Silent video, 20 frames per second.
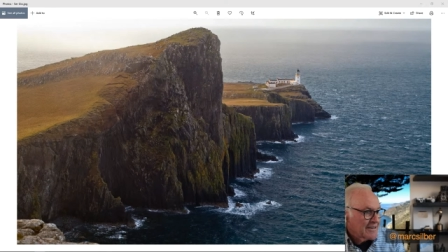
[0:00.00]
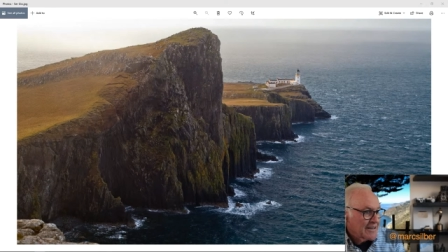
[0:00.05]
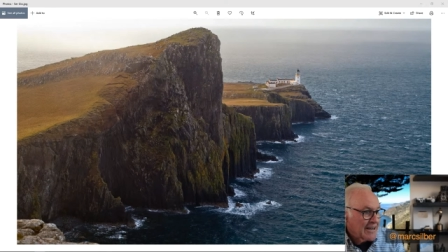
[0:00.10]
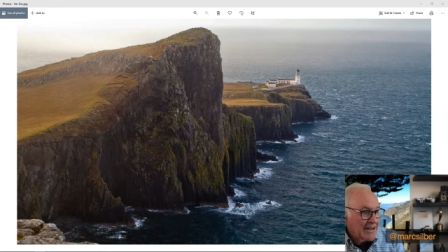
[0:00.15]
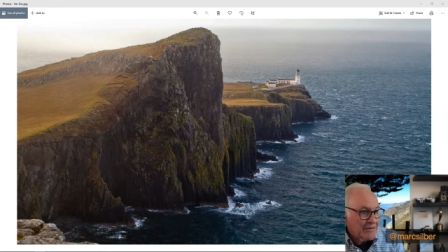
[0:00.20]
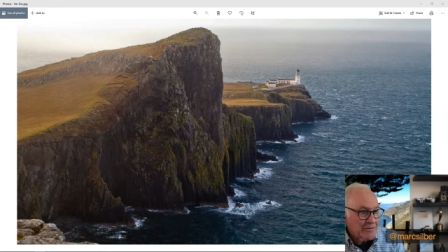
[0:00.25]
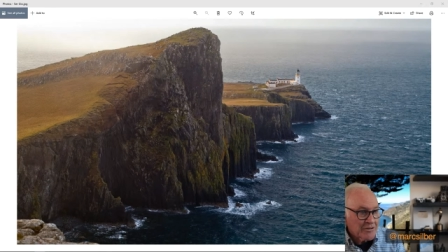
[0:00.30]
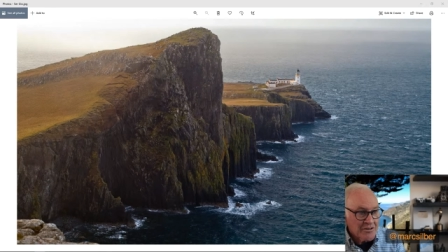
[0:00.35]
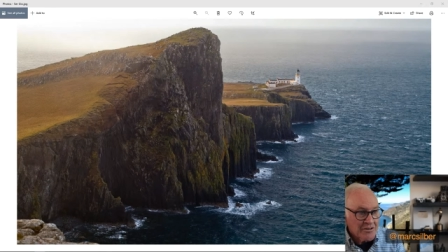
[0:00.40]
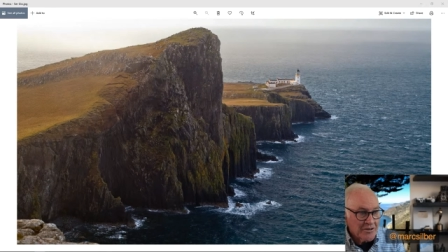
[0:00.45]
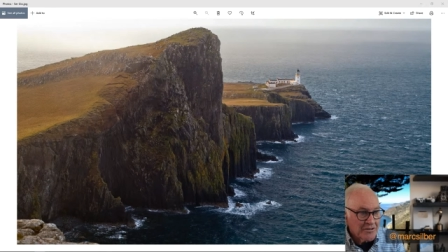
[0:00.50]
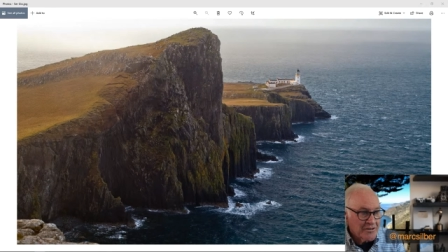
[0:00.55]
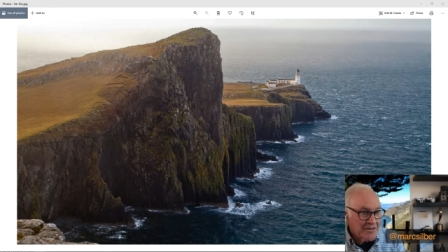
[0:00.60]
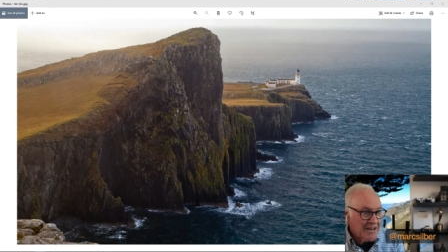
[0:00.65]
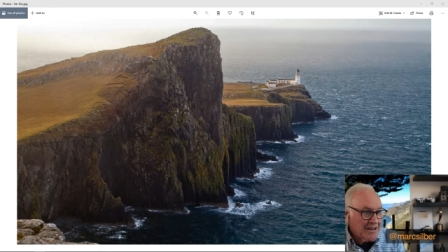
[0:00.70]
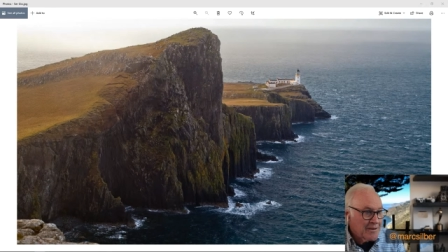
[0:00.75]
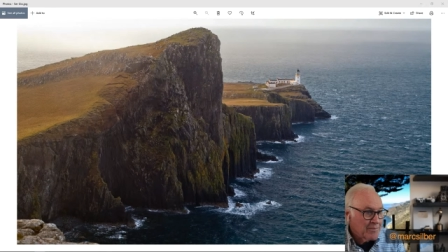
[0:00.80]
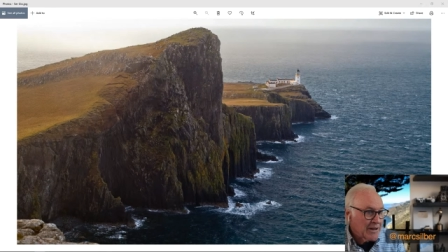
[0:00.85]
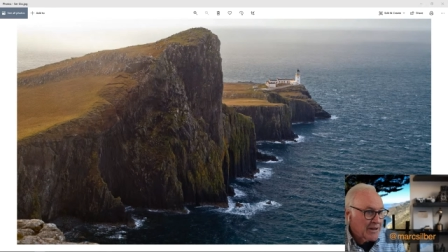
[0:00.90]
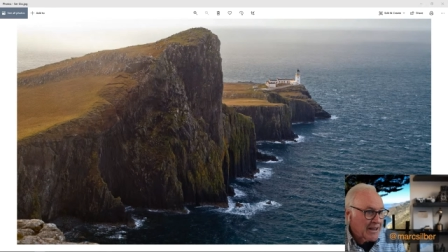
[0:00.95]
I was going
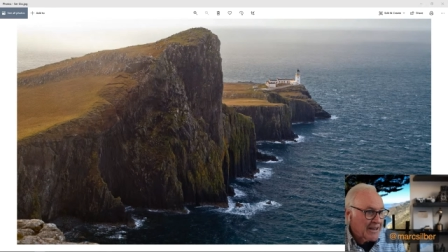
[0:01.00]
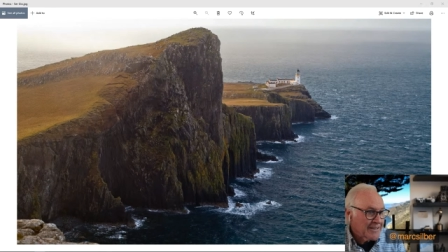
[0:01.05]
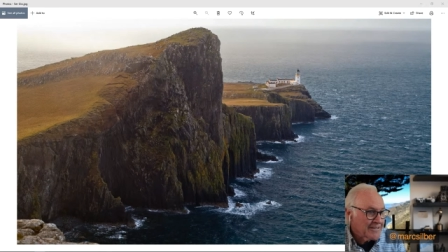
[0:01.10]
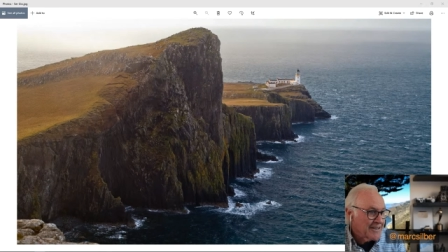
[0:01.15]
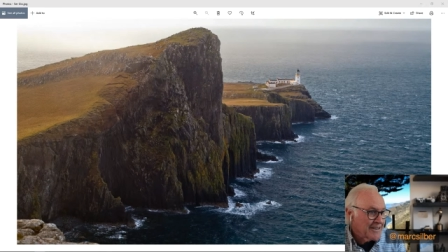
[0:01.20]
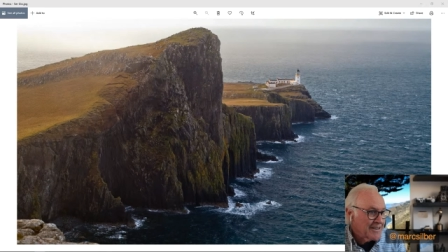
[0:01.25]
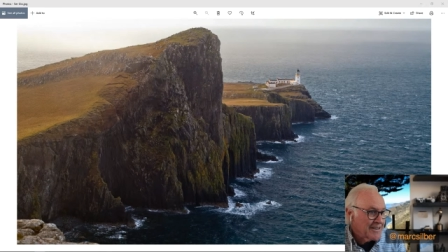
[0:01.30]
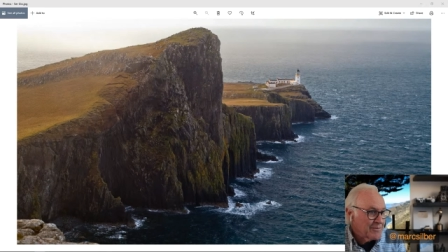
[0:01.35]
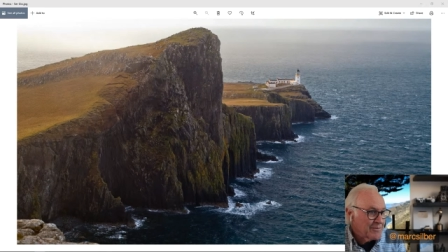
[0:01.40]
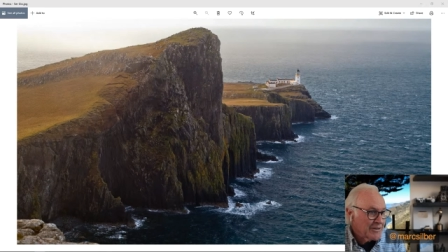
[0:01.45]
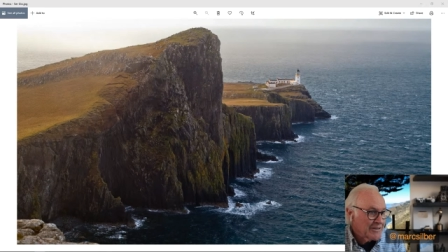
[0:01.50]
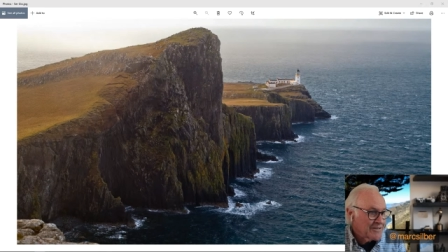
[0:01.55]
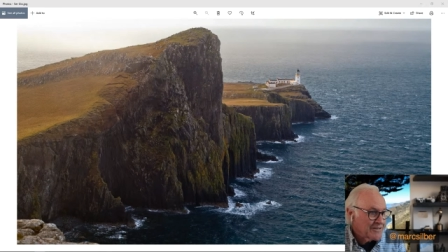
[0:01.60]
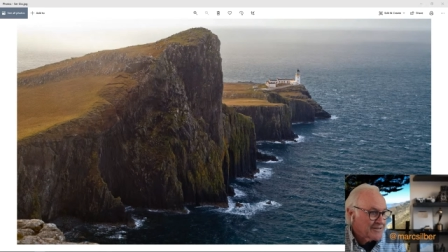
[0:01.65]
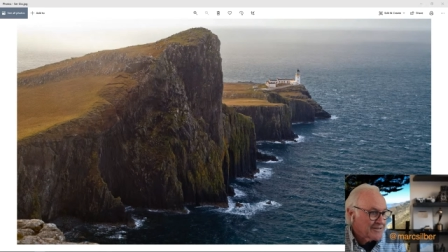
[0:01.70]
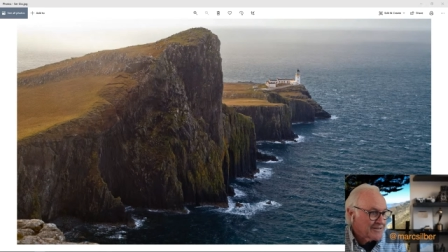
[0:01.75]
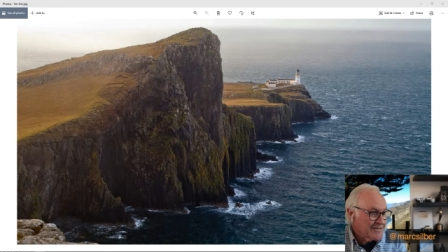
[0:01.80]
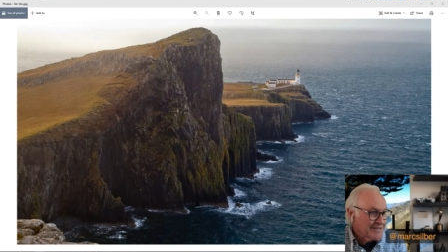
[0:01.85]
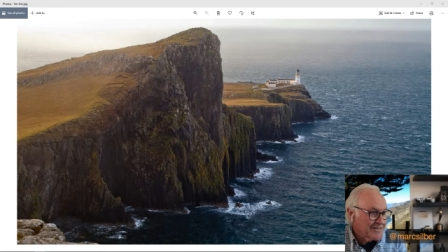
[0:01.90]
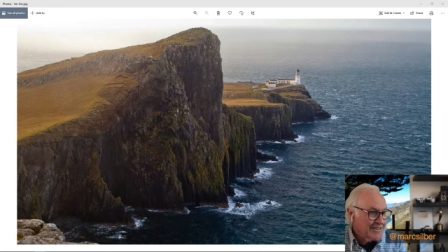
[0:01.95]
down black
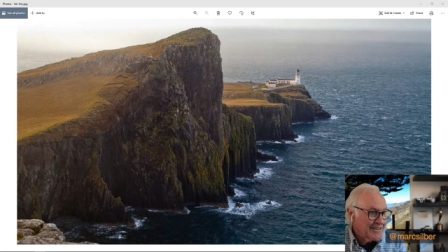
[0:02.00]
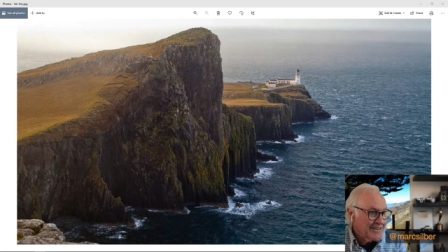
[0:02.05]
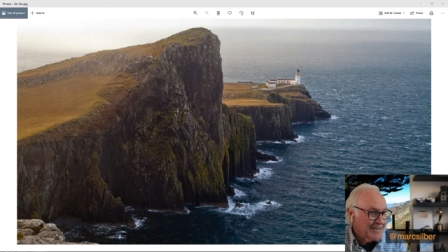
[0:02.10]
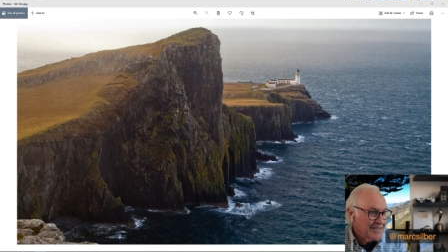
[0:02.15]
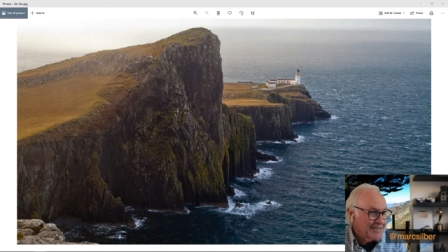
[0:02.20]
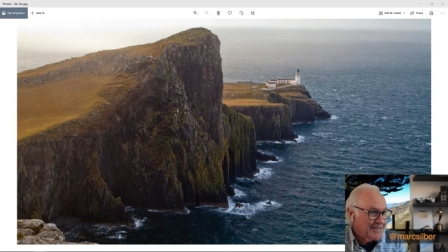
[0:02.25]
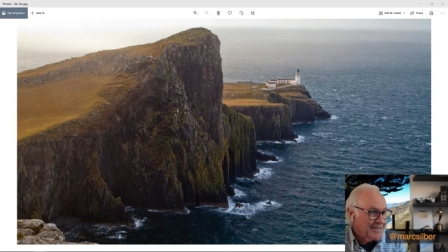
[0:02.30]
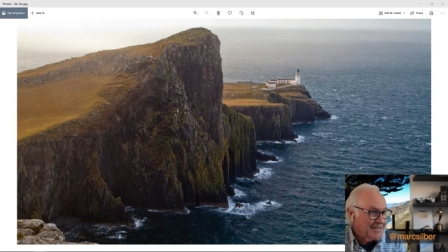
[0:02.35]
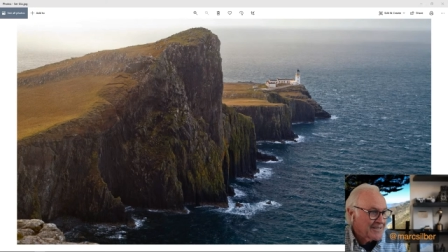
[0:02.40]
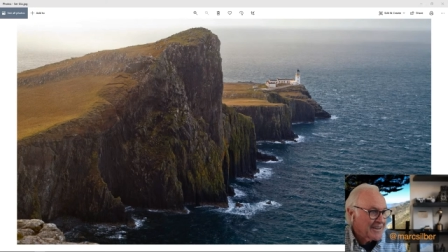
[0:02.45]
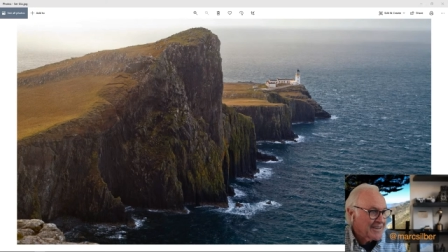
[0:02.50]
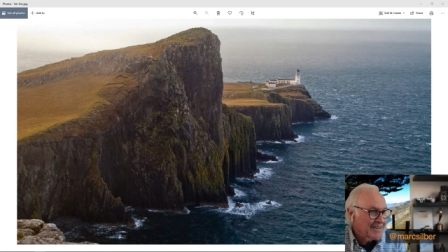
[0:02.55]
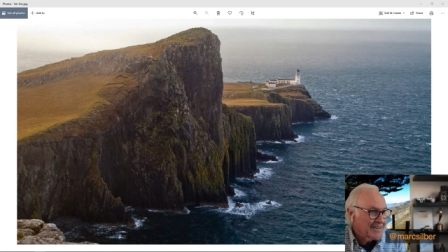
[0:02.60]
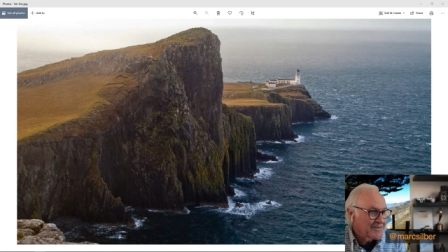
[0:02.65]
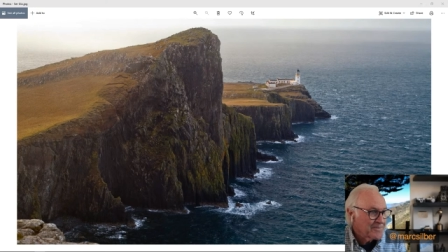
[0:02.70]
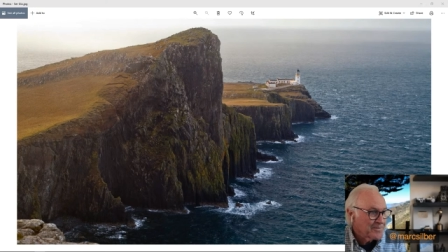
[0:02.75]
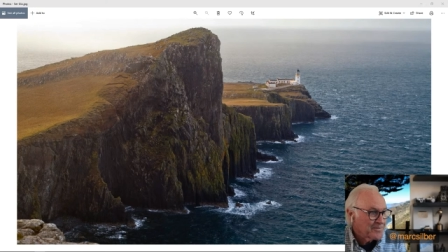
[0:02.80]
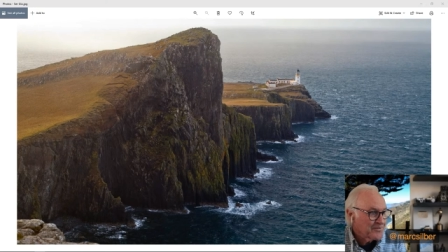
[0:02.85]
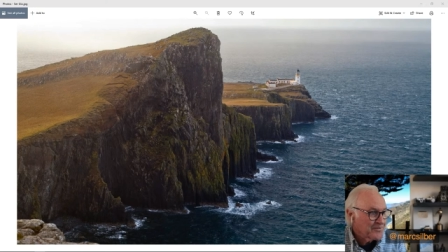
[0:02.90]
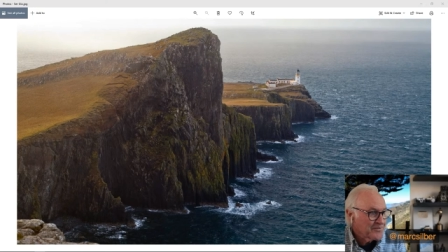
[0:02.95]
diamonds at the end of the day.